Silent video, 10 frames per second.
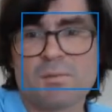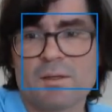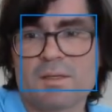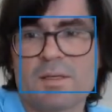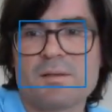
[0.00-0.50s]

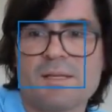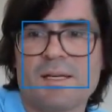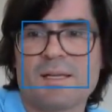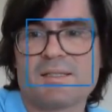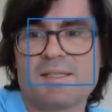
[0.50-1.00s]
squared
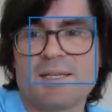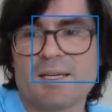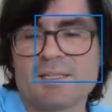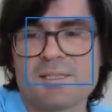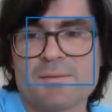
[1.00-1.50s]
cosine x
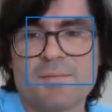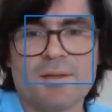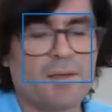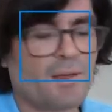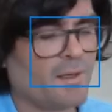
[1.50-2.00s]
dx.
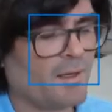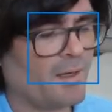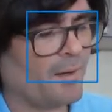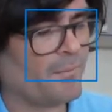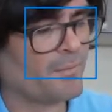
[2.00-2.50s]

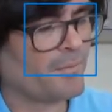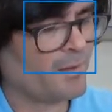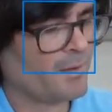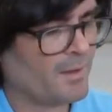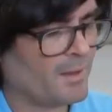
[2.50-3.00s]
Um,
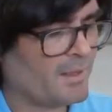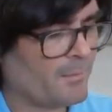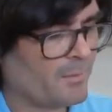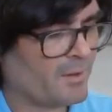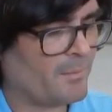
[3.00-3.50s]

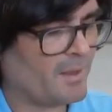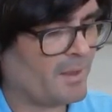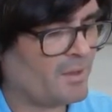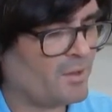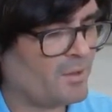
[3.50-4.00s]
again, we're going to
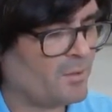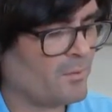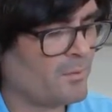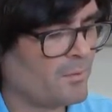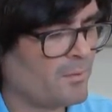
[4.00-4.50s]
make u